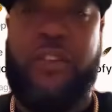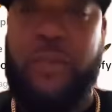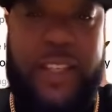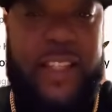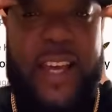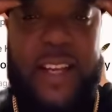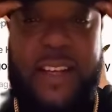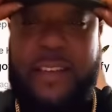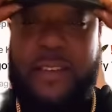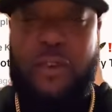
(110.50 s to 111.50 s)
to do to kill
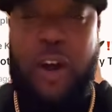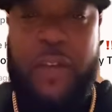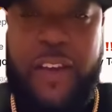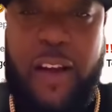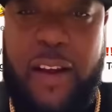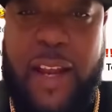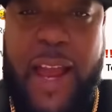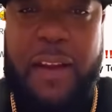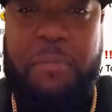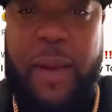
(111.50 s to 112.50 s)
it. North
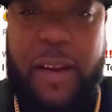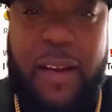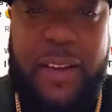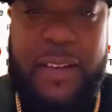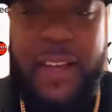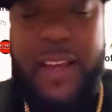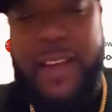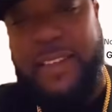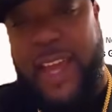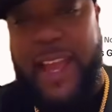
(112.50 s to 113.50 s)
Carolina, Maryland,
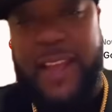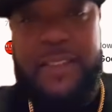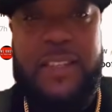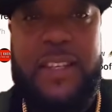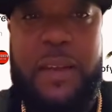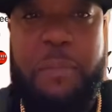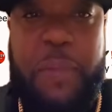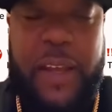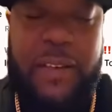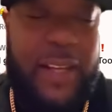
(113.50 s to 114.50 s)
Kansas in the
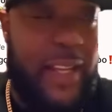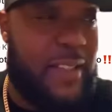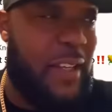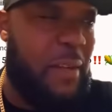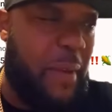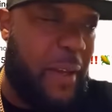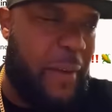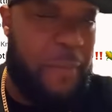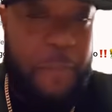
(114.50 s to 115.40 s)
building. Listen to me.